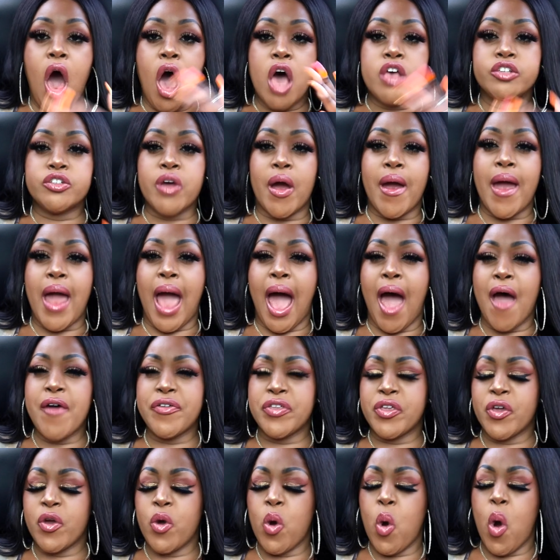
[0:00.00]
Sorry, I have
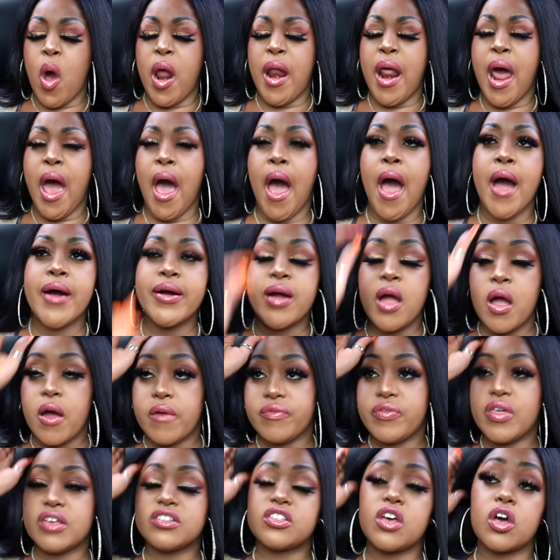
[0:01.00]
to. Uh,
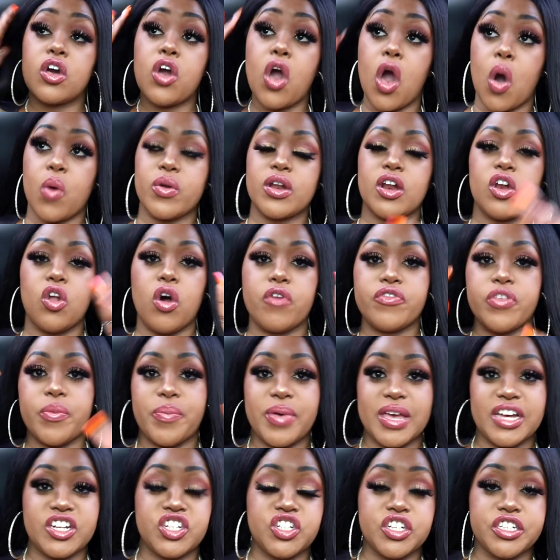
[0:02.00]
There's a girl in a lot of the
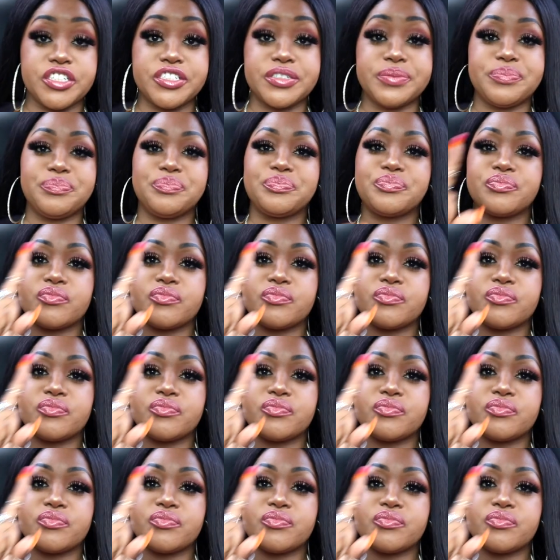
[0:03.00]
pictures.